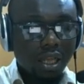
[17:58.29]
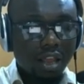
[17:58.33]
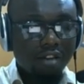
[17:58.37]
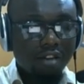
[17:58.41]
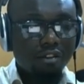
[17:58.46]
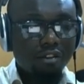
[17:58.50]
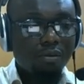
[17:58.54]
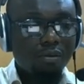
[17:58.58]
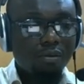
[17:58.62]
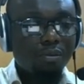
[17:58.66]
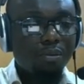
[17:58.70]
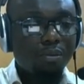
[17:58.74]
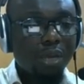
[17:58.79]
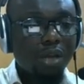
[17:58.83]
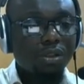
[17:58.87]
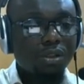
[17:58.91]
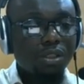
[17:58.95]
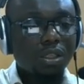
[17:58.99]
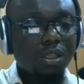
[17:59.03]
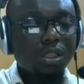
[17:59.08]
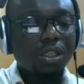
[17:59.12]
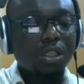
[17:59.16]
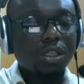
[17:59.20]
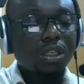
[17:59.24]
even
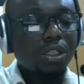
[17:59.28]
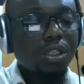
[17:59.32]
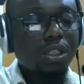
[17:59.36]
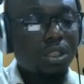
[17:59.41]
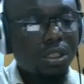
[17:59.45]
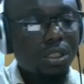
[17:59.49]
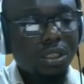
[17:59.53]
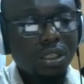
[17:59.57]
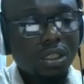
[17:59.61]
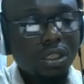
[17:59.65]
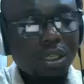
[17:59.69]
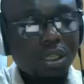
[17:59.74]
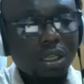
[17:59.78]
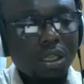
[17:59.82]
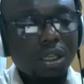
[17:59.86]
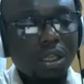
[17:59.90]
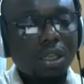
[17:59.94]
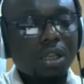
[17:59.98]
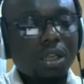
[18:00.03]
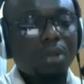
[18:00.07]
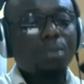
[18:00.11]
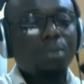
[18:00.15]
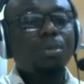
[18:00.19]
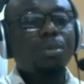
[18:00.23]
males in this
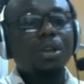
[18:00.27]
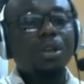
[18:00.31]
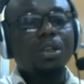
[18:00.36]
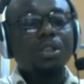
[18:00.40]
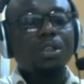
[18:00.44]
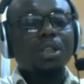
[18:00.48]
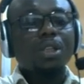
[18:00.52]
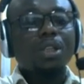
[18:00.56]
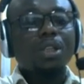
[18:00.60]
place, they